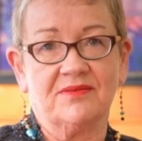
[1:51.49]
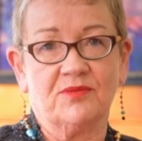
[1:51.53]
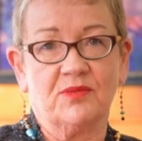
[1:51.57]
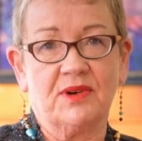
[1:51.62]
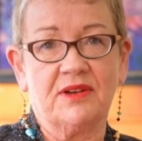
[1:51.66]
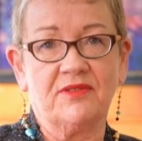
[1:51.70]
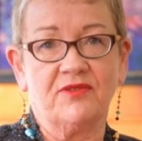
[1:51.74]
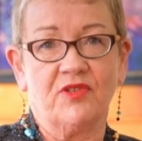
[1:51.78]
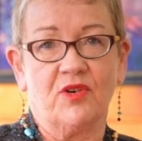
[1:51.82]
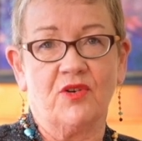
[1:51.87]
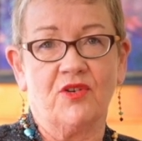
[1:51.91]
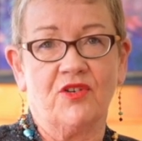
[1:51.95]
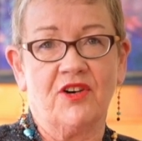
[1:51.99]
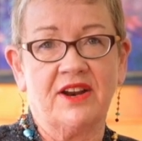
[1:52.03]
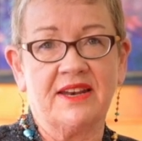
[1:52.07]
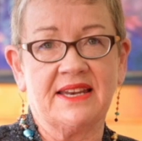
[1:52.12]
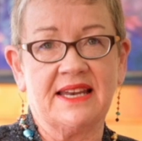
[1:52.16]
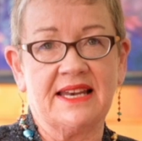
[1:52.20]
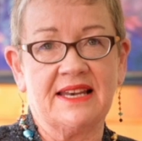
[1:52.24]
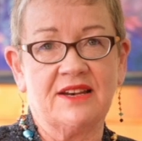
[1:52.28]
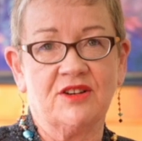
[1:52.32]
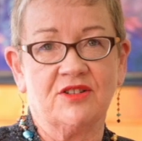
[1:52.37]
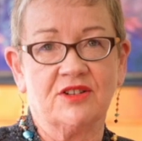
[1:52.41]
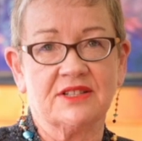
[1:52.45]
We've
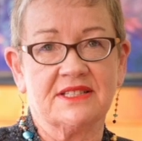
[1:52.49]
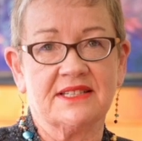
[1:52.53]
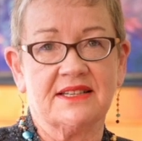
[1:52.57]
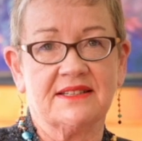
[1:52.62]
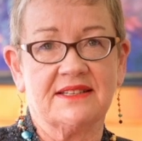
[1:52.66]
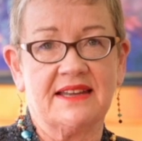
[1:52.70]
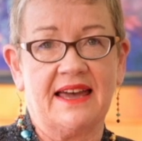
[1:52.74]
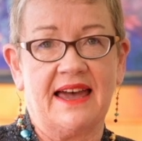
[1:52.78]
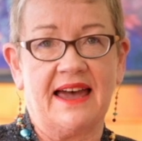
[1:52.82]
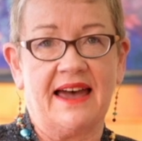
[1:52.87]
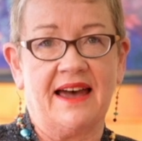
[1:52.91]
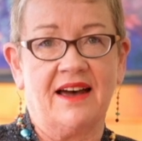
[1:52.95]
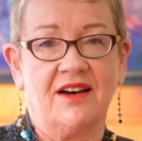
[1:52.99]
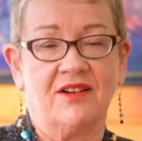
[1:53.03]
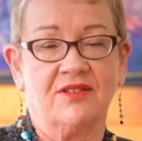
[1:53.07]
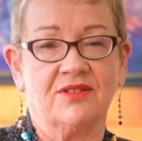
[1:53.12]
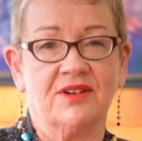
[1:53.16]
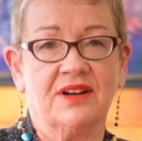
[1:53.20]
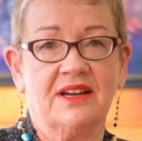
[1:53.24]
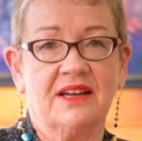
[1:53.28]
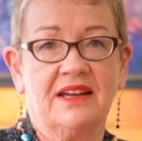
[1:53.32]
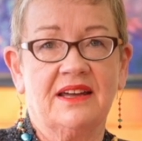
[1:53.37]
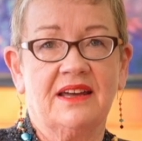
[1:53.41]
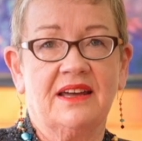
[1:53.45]
already looked at how
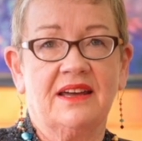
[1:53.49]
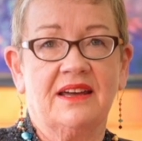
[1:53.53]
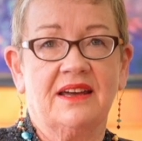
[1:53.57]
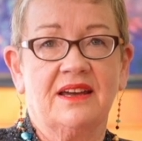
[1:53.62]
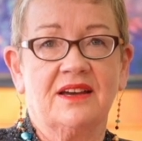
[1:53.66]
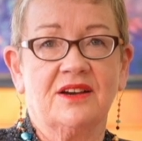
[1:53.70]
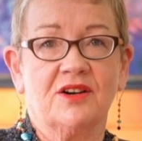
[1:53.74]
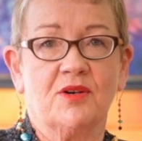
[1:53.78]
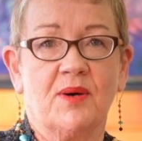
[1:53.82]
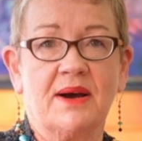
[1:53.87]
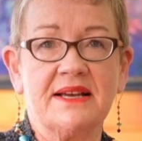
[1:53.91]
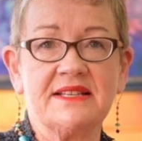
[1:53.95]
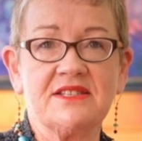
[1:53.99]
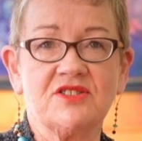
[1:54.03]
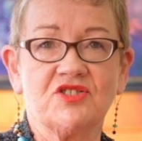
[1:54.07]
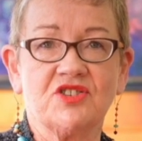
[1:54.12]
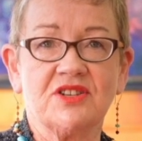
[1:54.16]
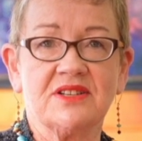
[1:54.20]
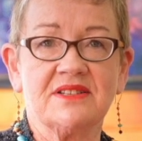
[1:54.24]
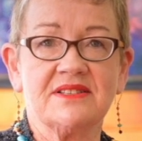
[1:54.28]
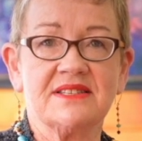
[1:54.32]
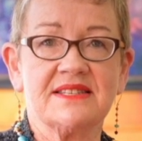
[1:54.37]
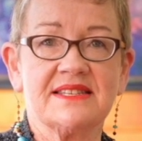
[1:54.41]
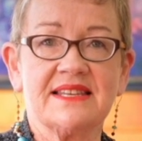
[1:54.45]

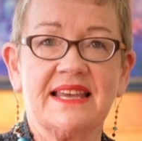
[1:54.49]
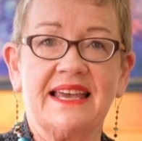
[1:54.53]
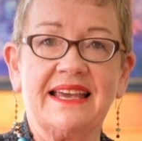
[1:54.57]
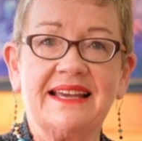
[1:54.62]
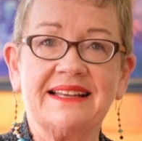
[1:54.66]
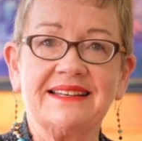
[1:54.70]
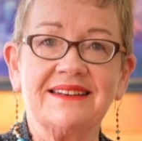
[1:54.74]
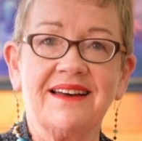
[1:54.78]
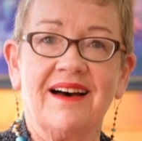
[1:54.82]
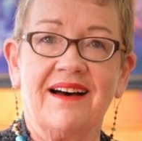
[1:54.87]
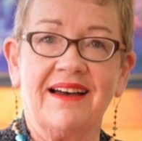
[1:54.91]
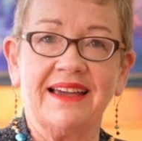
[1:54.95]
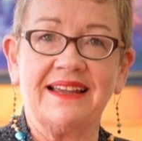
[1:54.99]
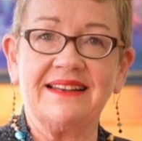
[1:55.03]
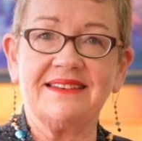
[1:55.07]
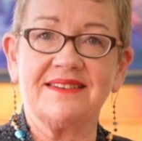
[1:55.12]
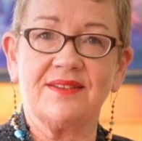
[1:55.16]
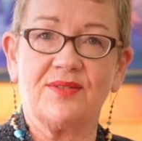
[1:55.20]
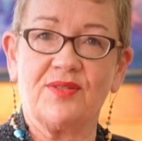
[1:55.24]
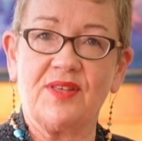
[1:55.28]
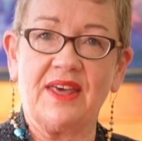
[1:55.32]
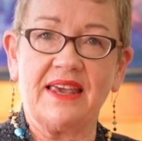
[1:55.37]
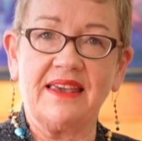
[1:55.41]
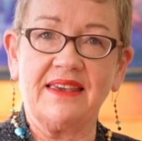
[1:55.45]
questions ignite
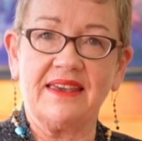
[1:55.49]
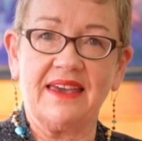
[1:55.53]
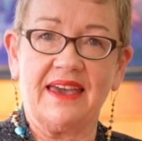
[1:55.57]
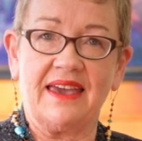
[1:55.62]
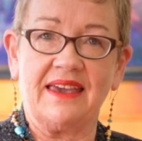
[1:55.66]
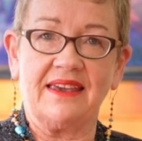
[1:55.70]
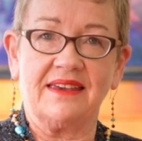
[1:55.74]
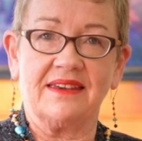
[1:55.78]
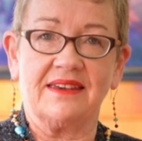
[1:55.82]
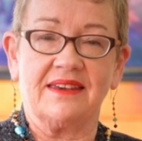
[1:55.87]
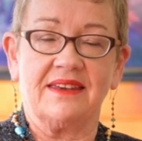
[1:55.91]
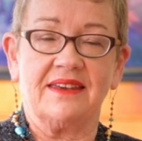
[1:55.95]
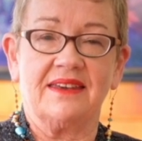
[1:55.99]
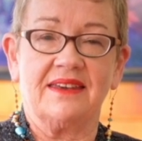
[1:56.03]
thinking,